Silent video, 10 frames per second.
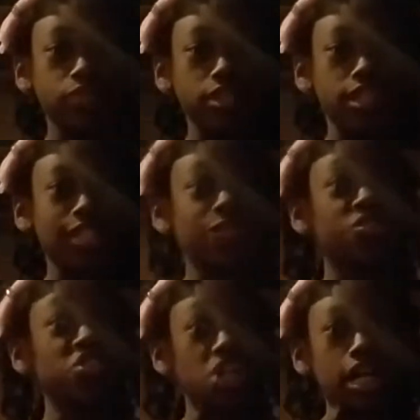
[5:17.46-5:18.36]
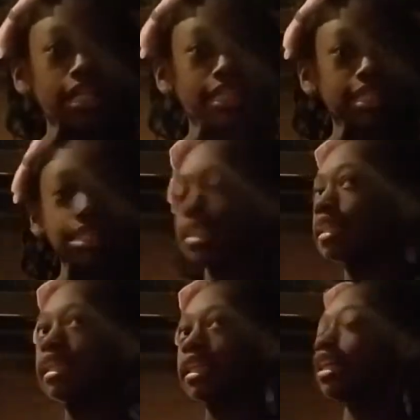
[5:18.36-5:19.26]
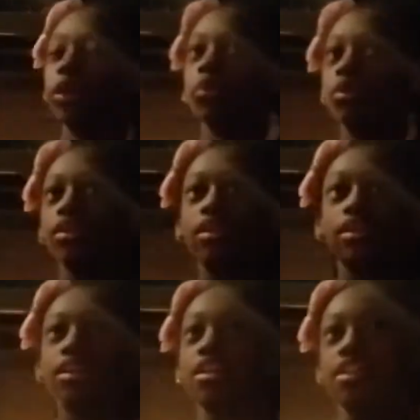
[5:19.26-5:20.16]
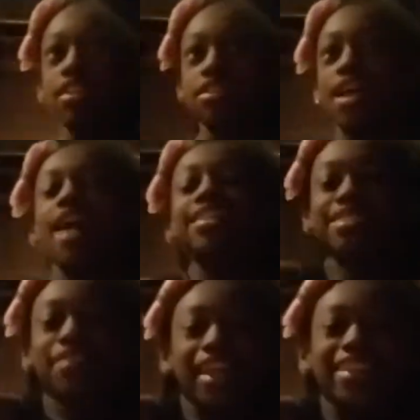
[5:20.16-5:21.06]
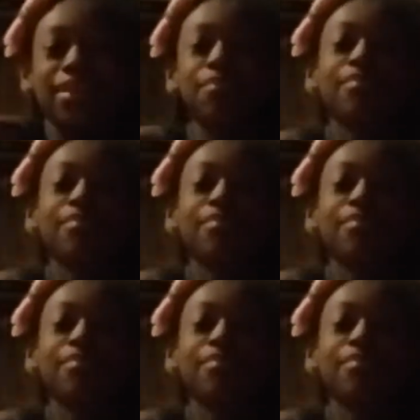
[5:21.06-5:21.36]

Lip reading: fan of Crocs. Ew! I just don't like them.